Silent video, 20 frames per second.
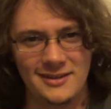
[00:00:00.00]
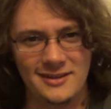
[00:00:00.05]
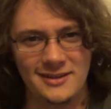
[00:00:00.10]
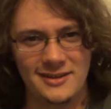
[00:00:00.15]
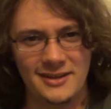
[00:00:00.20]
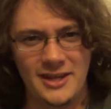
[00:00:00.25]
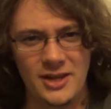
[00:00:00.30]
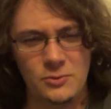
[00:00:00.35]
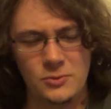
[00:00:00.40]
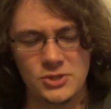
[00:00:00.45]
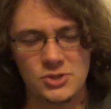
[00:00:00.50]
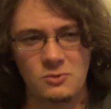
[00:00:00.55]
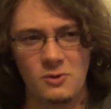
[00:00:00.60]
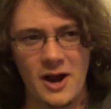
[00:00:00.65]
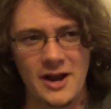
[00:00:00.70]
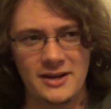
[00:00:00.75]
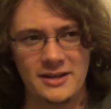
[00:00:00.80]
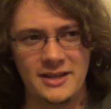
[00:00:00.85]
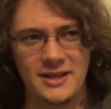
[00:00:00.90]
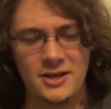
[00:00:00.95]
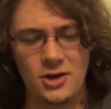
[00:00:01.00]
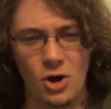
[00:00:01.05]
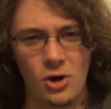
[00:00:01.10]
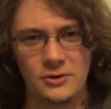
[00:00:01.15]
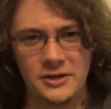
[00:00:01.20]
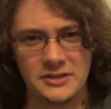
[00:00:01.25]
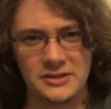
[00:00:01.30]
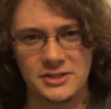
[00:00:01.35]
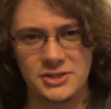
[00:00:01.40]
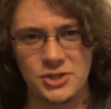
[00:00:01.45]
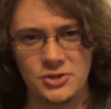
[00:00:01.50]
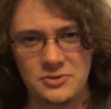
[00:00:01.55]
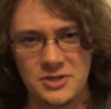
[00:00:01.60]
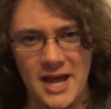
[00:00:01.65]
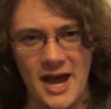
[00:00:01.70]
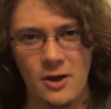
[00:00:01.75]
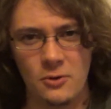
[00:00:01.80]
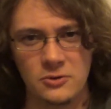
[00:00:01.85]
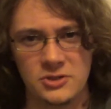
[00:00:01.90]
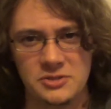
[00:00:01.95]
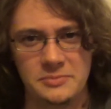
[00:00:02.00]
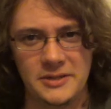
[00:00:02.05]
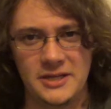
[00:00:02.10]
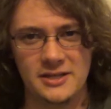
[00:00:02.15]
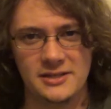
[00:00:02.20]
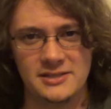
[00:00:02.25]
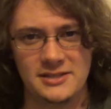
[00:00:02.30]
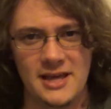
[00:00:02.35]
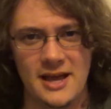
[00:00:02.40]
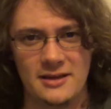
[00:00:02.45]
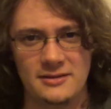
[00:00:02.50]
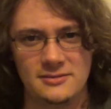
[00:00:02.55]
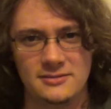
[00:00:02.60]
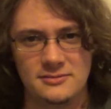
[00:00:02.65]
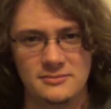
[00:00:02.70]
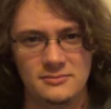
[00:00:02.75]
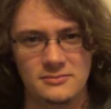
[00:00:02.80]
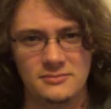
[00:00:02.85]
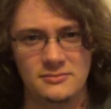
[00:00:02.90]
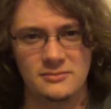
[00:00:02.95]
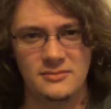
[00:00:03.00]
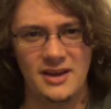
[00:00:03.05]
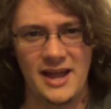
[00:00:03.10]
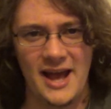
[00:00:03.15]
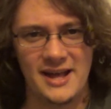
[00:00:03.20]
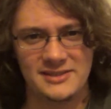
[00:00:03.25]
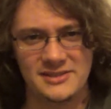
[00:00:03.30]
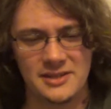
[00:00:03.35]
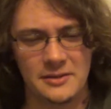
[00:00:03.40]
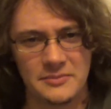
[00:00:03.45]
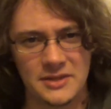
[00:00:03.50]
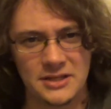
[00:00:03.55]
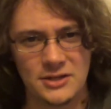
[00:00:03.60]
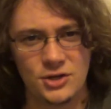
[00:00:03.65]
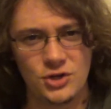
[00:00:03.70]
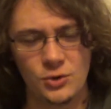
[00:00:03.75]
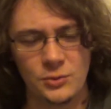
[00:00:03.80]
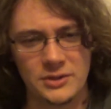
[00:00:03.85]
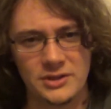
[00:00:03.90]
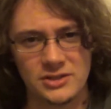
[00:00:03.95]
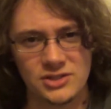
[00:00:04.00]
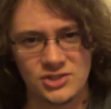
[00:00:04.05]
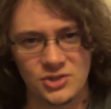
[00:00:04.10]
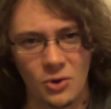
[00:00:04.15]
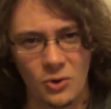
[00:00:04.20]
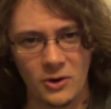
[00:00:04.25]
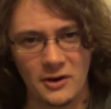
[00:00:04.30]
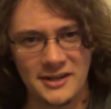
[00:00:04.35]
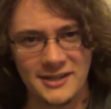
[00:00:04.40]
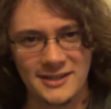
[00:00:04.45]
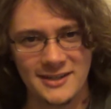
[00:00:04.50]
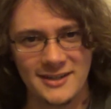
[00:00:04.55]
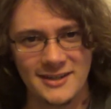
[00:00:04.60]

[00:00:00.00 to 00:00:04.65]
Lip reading: he was right. He called it The Two Towers because that had something to do with the story.